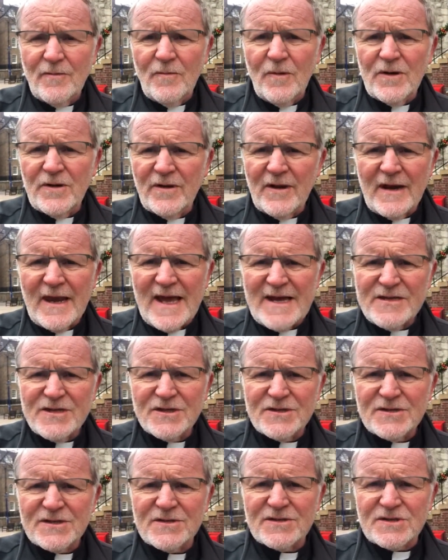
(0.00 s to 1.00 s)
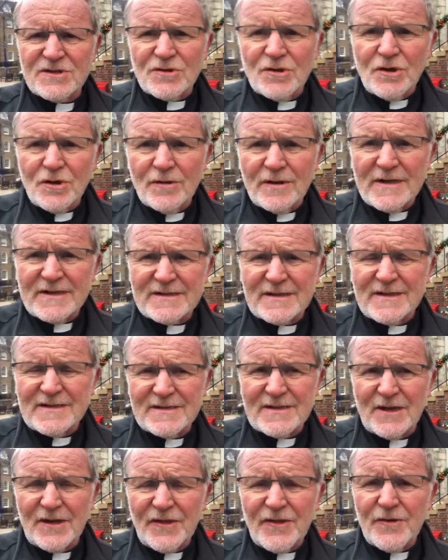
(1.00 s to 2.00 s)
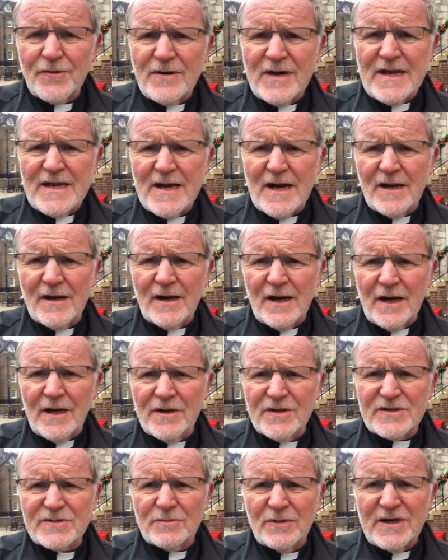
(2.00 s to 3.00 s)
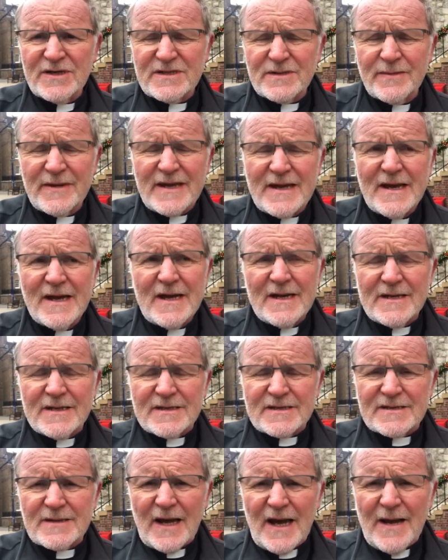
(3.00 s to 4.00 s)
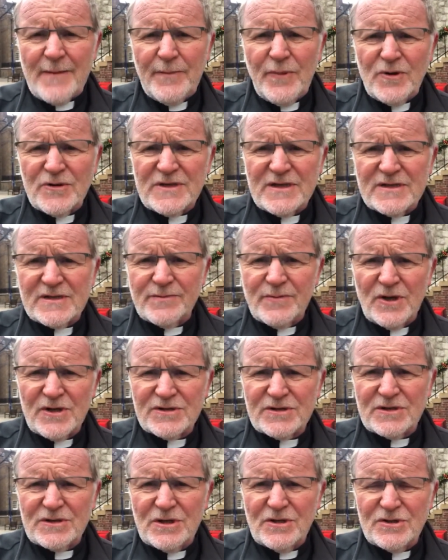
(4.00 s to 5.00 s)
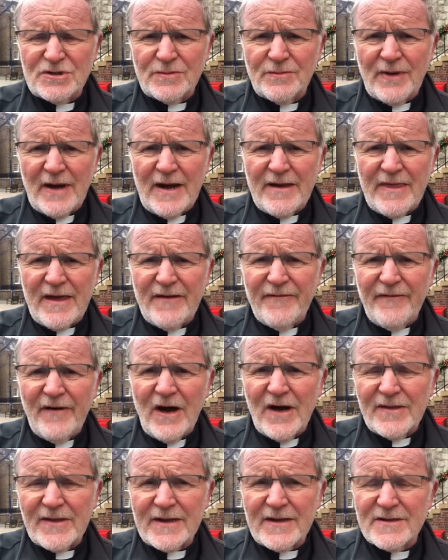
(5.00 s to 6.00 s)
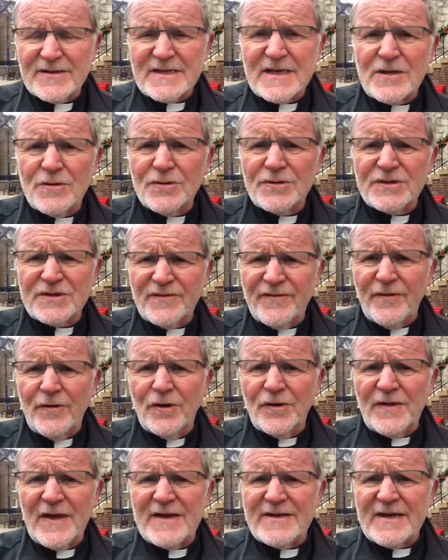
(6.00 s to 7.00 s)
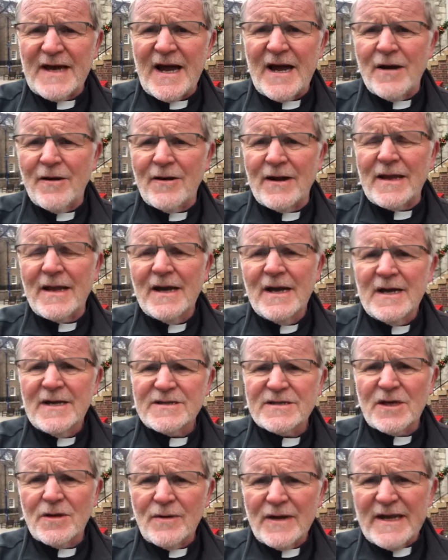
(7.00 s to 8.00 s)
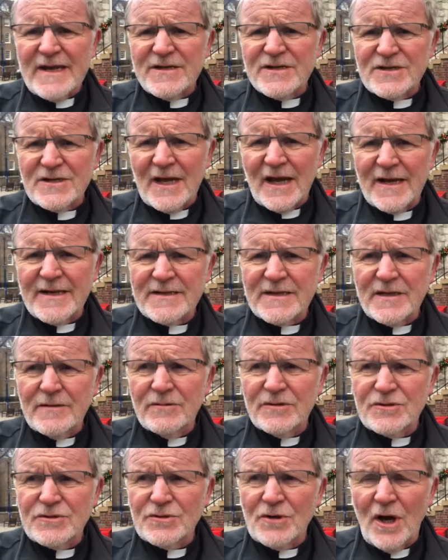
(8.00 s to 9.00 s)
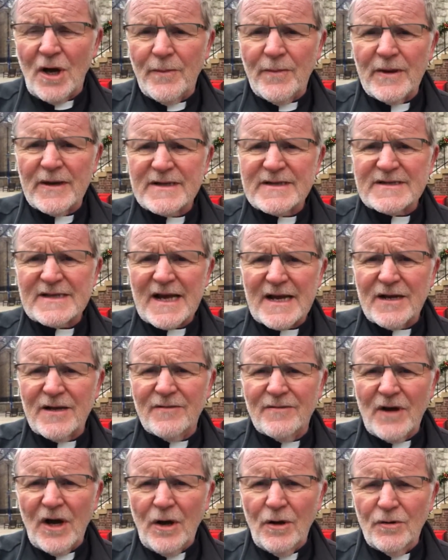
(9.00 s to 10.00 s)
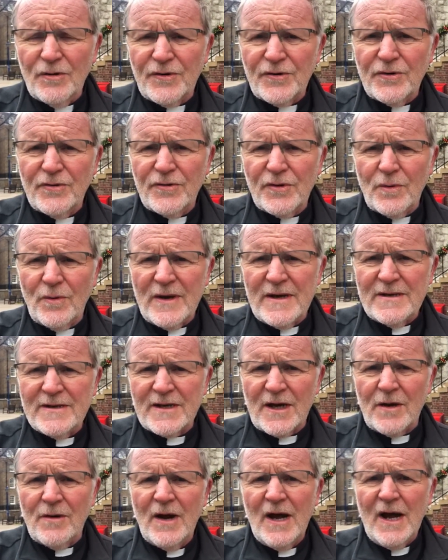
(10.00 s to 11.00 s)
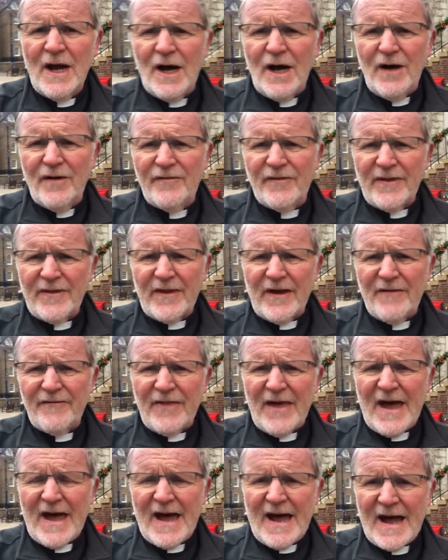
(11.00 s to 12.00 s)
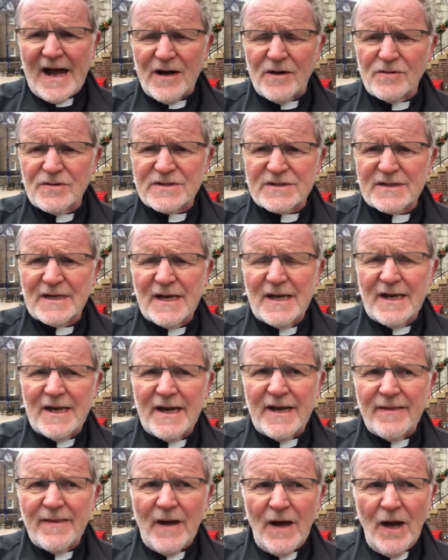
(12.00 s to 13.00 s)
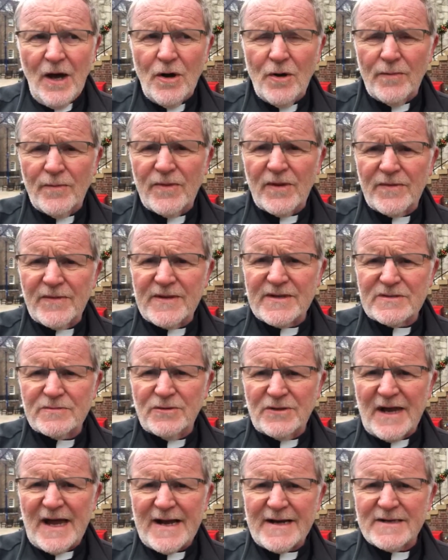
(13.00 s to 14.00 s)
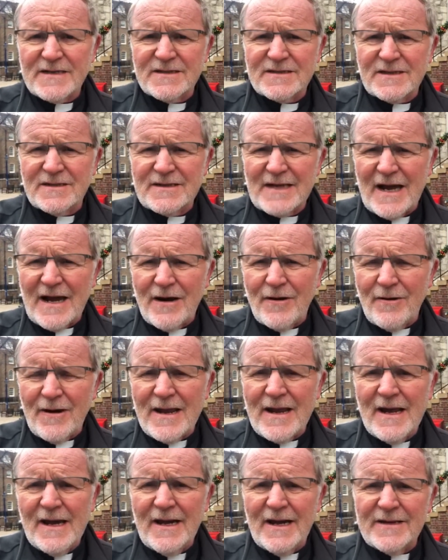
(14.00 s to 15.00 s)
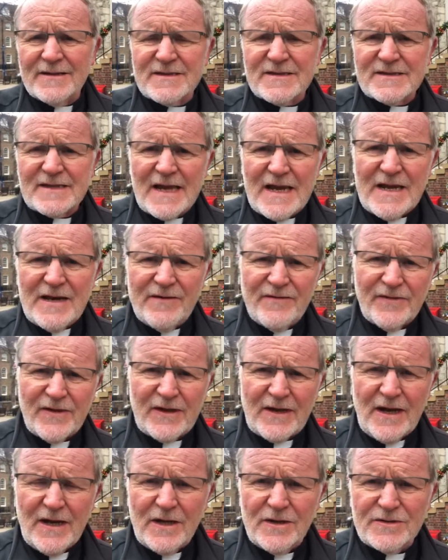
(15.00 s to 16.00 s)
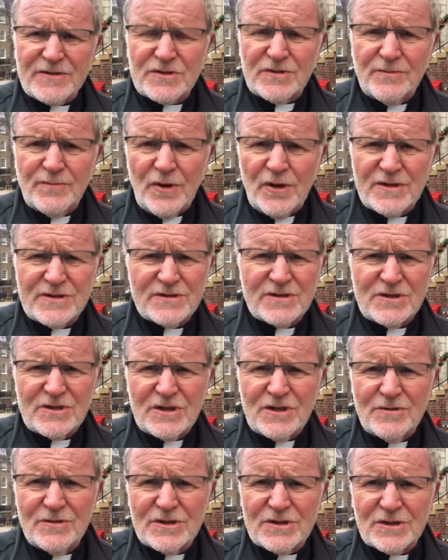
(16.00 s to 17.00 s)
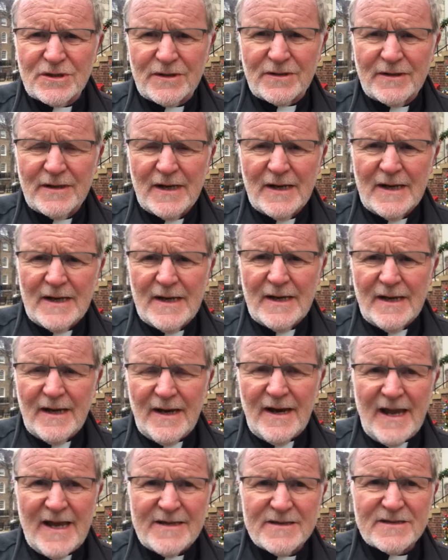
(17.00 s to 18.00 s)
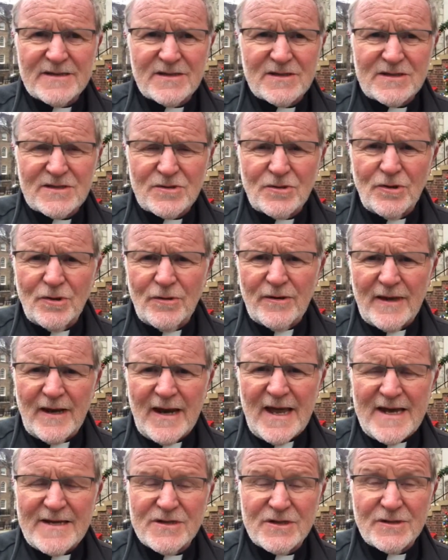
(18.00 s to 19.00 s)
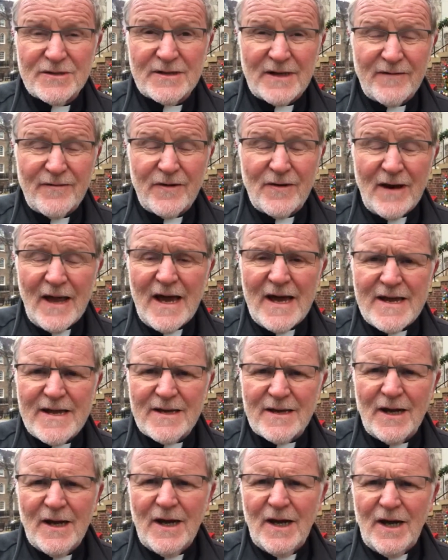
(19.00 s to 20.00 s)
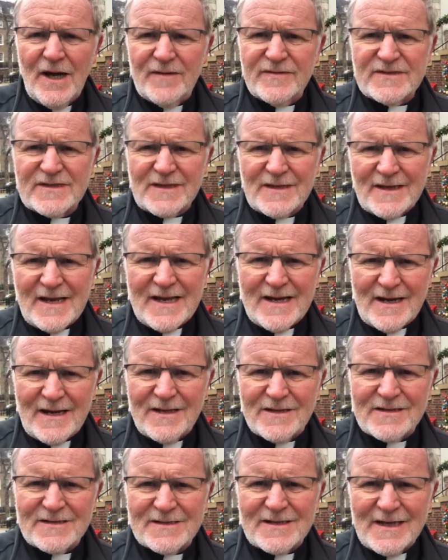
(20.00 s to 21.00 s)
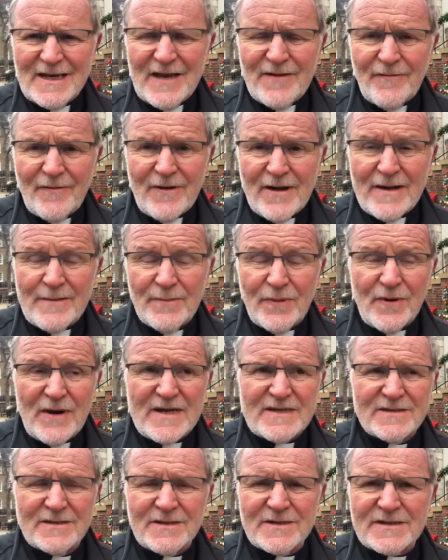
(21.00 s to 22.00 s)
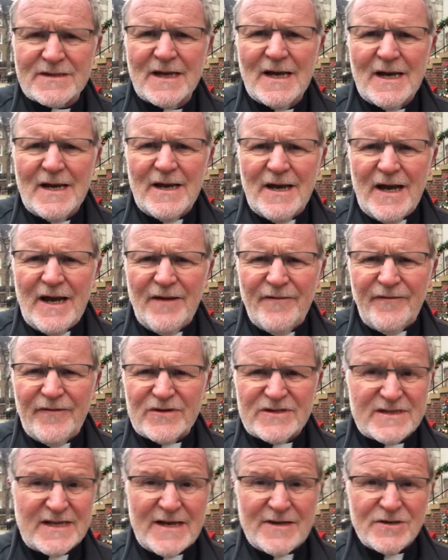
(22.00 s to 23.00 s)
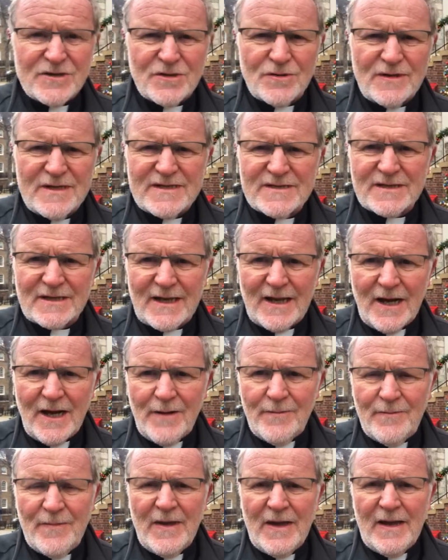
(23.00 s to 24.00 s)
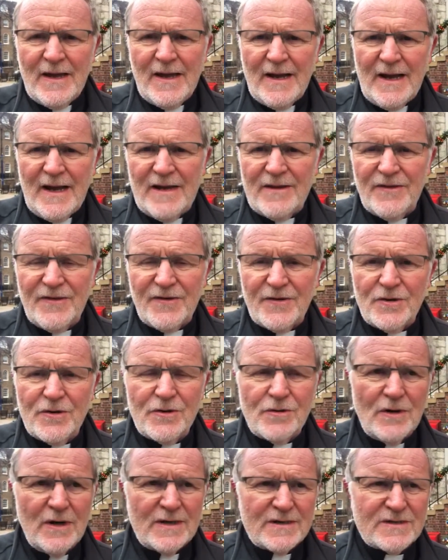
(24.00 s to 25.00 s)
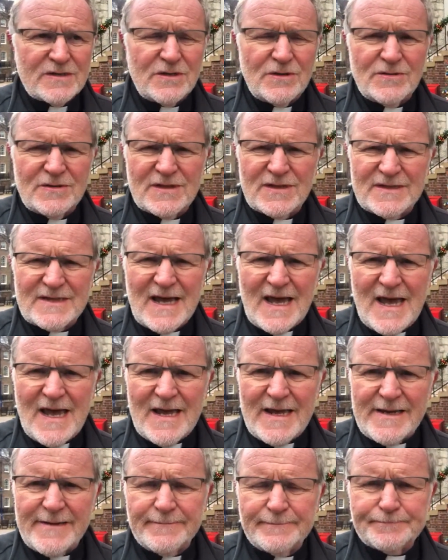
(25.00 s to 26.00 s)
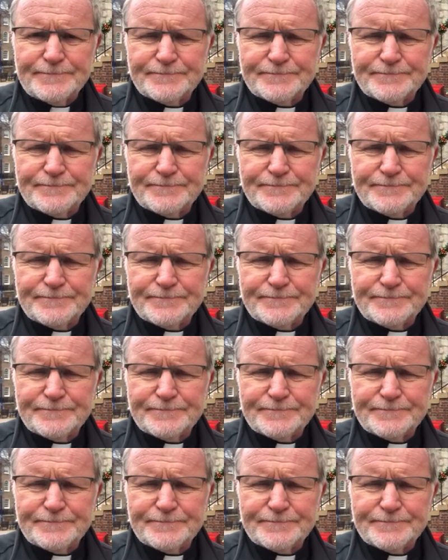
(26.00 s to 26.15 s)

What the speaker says: One of the legends and stories is that 3 young girls were to be put into prostitution by their father because he couldn't afford their dowry. So each night he would drop a sack of gold through the window of their house in the hope that this would act as a dowry and save the girls from prostitution. And hence the story, the legend, if you like, of St Nicholas delivering presents for centuries to come and through to today.